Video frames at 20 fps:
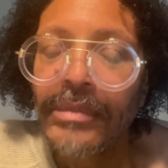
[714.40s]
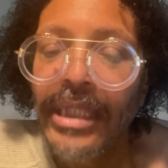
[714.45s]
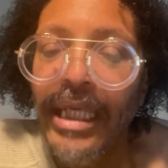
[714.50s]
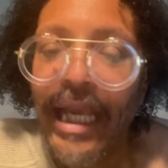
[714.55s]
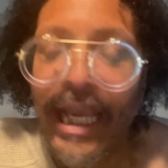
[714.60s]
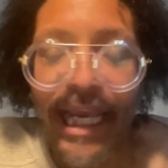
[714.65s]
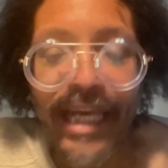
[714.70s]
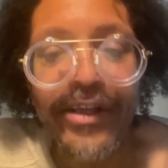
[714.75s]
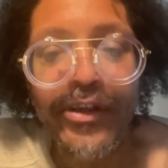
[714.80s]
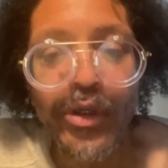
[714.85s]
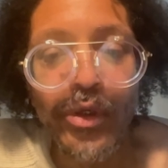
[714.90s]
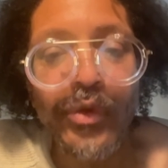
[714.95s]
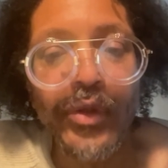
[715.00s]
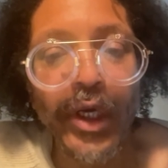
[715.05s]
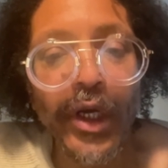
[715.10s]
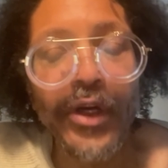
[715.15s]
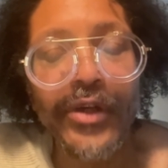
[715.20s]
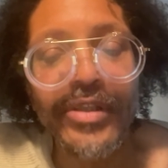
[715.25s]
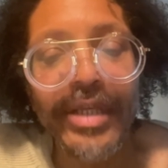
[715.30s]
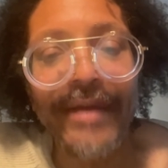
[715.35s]
And
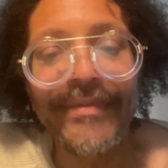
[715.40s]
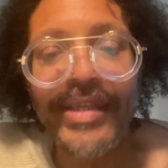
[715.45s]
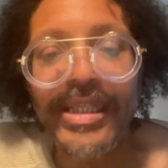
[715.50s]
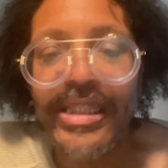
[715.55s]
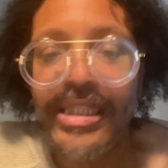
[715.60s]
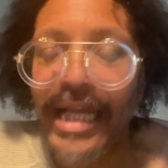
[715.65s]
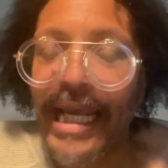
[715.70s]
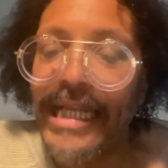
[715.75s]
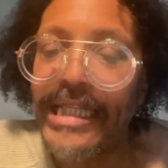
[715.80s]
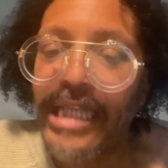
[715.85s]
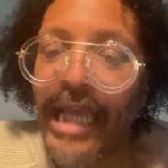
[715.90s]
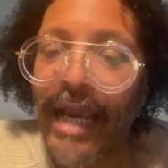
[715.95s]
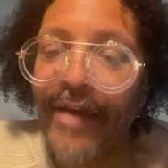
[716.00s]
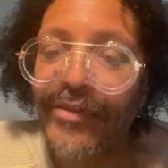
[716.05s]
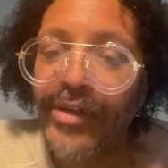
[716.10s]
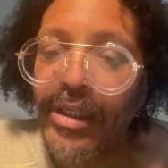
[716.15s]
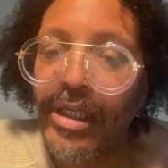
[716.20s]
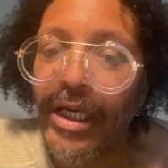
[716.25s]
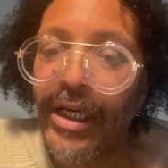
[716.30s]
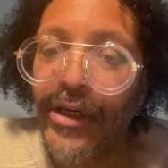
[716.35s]
2/3 of the states have
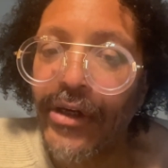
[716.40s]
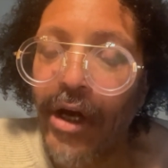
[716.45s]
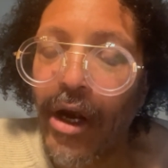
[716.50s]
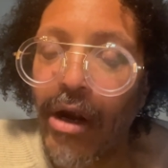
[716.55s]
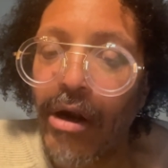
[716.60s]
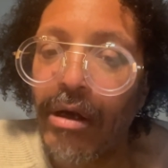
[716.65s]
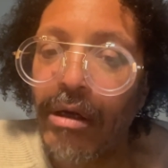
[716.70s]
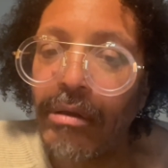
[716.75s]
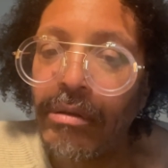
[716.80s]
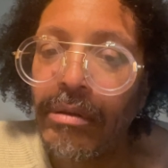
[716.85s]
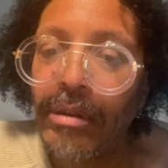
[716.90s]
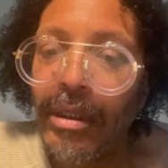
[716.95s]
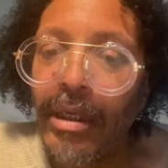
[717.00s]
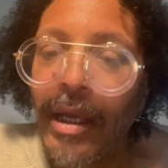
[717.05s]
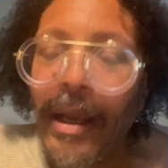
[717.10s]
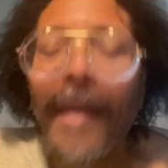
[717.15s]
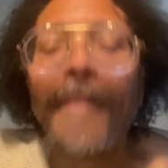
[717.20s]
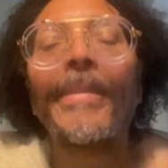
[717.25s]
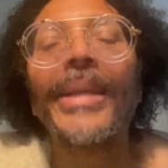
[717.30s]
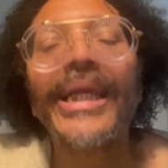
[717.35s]
to concur
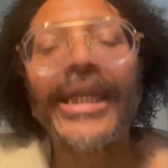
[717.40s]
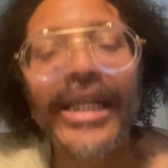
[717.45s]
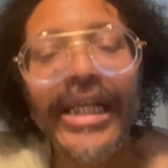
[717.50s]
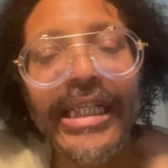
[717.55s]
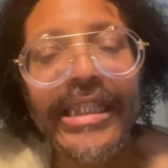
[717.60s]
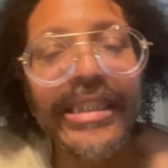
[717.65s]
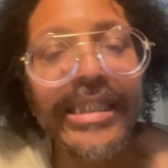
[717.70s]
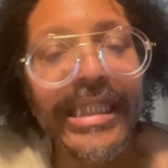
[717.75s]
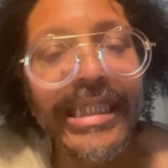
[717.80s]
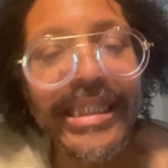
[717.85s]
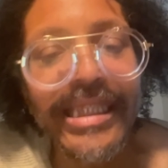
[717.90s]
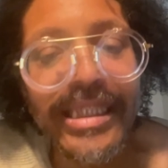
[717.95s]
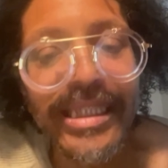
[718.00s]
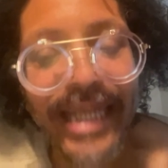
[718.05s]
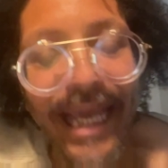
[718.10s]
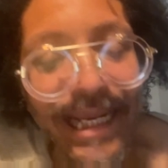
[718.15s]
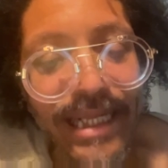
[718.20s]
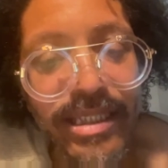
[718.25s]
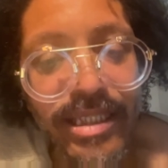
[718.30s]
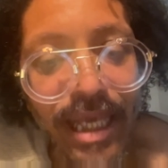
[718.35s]
because the
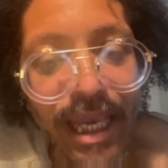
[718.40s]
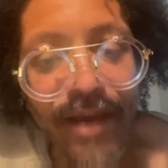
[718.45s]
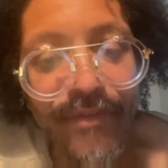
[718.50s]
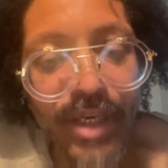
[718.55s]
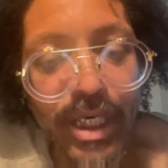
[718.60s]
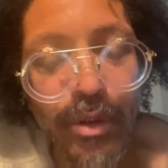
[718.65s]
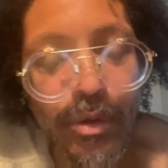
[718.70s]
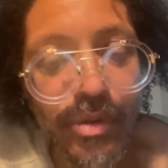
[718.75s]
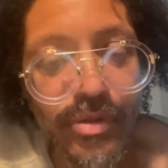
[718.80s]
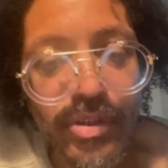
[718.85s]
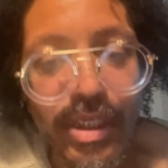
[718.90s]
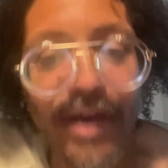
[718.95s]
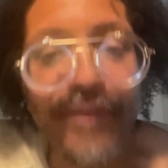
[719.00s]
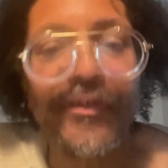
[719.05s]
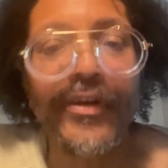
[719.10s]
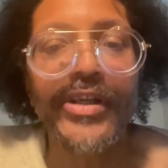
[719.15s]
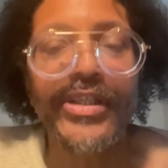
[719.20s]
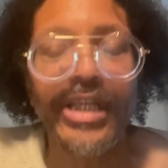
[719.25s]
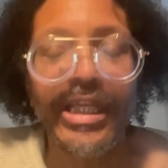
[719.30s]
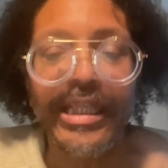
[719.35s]
states have equal
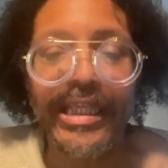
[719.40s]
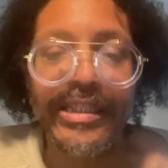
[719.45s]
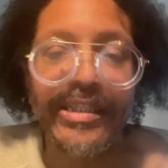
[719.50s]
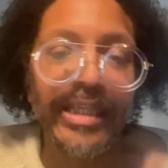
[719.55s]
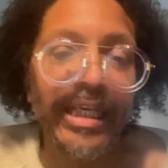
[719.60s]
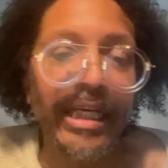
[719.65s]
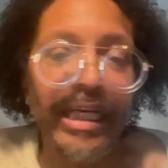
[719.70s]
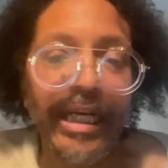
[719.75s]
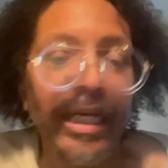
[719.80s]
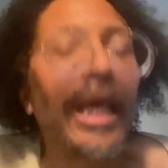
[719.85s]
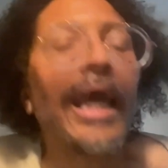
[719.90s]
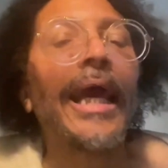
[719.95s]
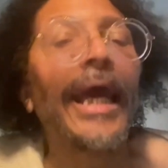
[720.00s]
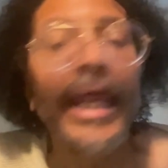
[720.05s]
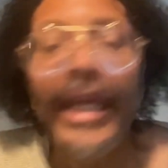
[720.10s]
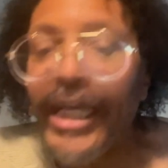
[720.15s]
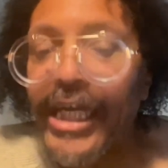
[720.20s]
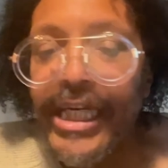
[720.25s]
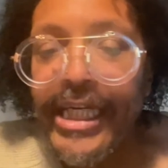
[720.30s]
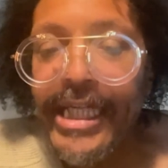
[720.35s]
suffrage in the Senate,
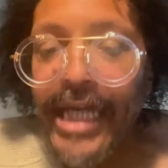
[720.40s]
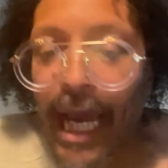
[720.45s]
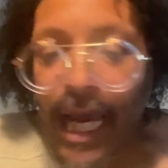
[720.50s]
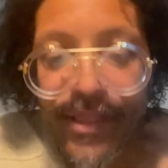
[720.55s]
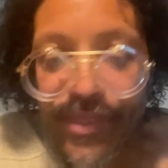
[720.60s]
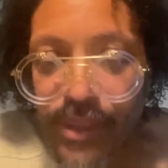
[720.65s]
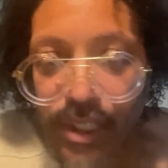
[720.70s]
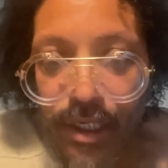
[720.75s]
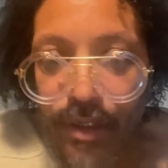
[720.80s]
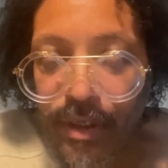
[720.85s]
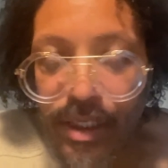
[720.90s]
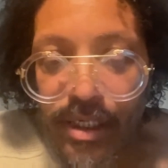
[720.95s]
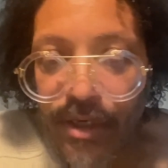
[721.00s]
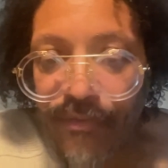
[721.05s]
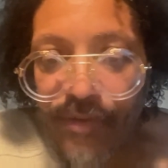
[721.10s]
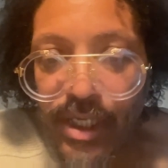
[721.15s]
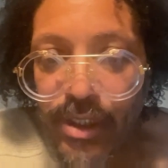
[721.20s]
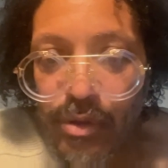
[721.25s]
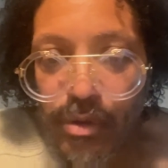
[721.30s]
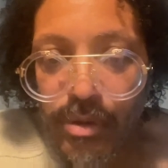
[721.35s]
not their
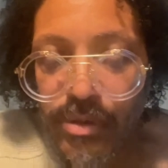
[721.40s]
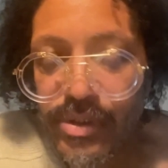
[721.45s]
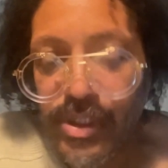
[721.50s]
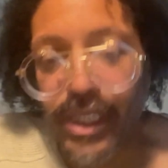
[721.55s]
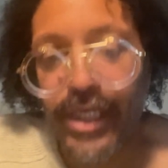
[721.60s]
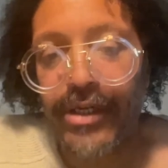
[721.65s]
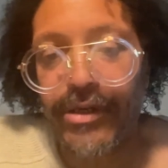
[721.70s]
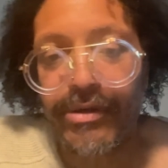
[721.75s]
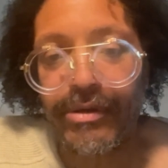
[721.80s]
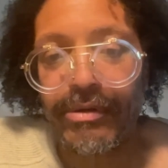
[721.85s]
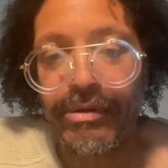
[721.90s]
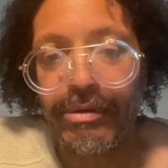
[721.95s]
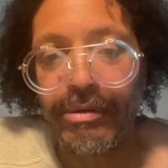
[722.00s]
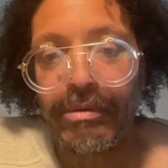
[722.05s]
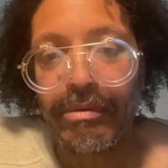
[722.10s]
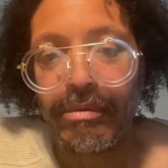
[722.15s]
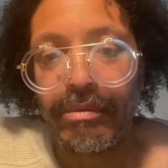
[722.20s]
individual senators.